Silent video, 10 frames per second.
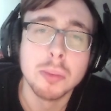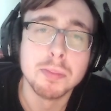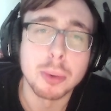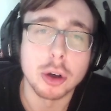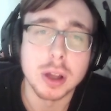
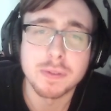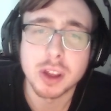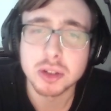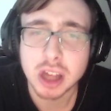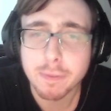But if there
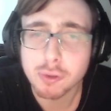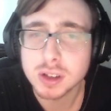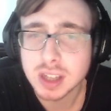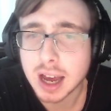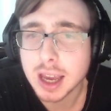was ever a
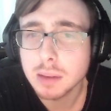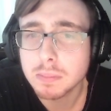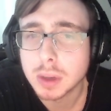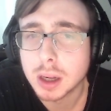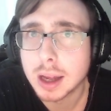
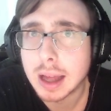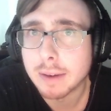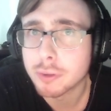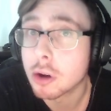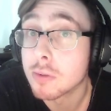time
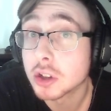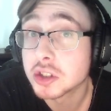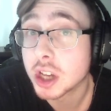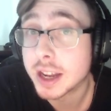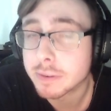ever a
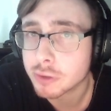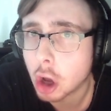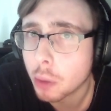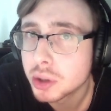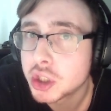roster and ever an
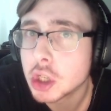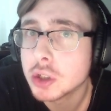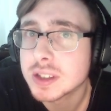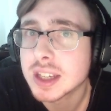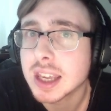
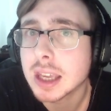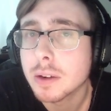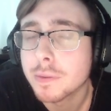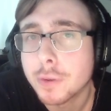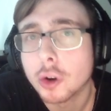opportunity
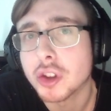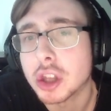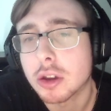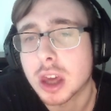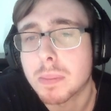for
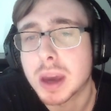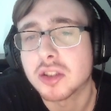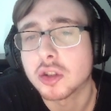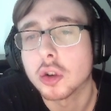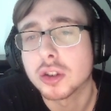the UK
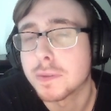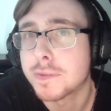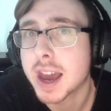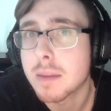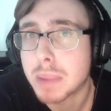based org to
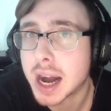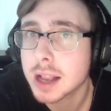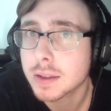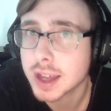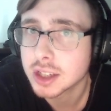fire
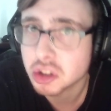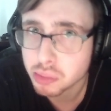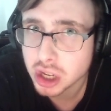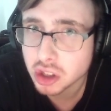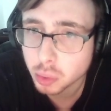back, then
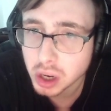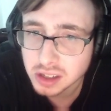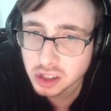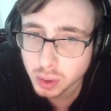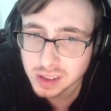spring
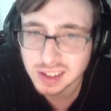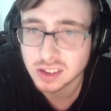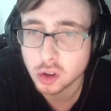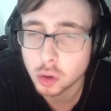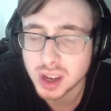
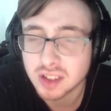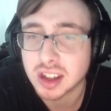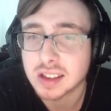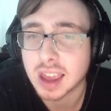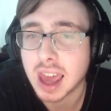2022 is
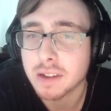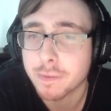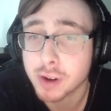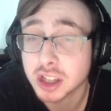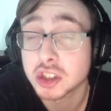it. A
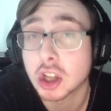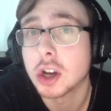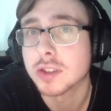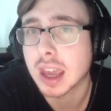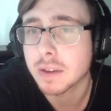fresh
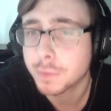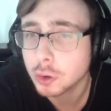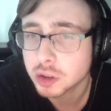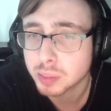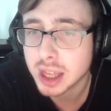start, a full
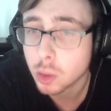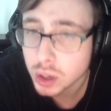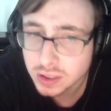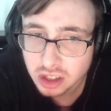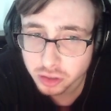split
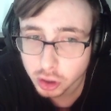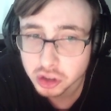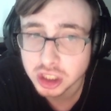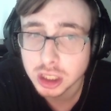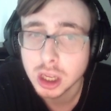with this
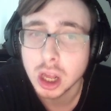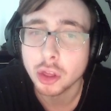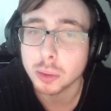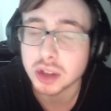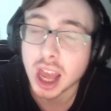roster
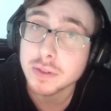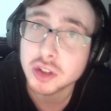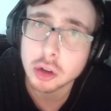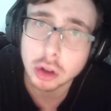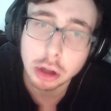that was ever
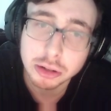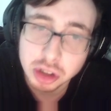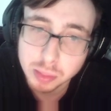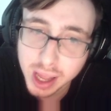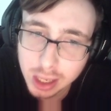so close
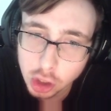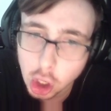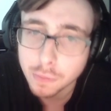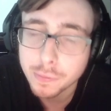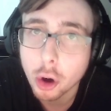despite
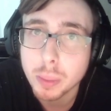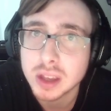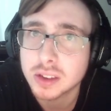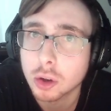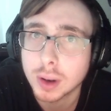not forming
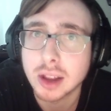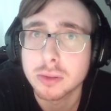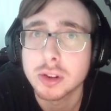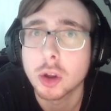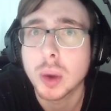until
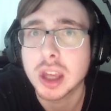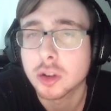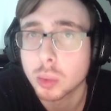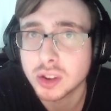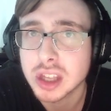later in the weeks with the